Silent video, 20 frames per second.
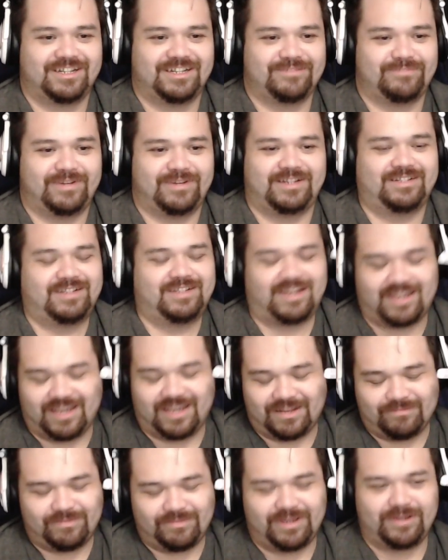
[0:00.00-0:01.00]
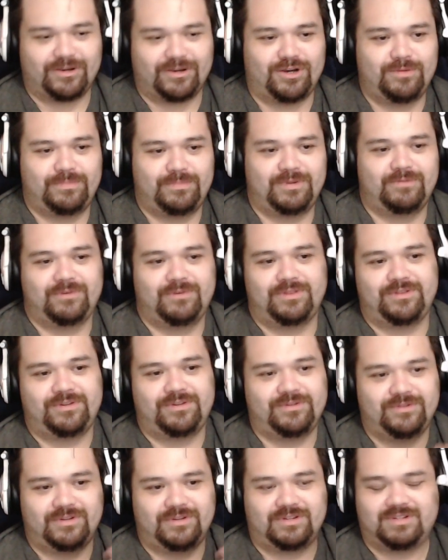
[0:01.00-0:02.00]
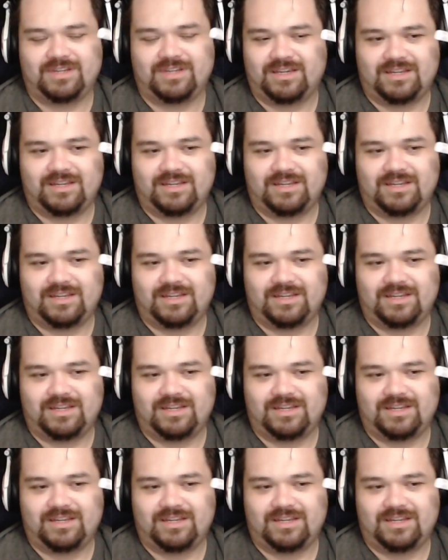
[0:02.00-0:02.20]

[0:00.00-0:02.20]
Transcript: but again, being open with you and